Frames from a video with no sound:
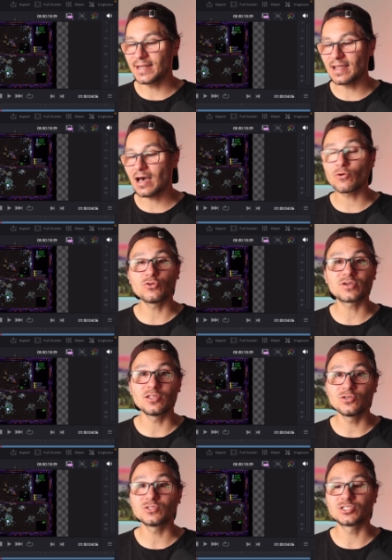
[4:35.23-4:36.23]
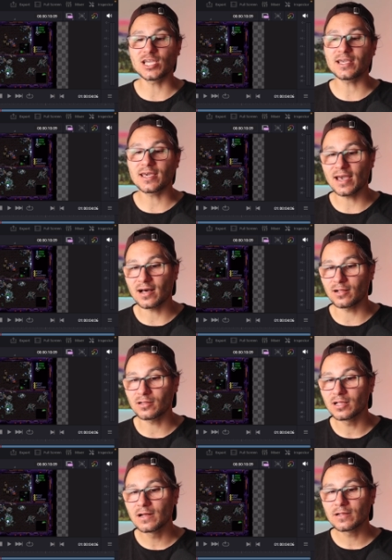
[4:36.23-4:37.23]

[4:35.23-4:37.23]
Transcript: And now you can use JKL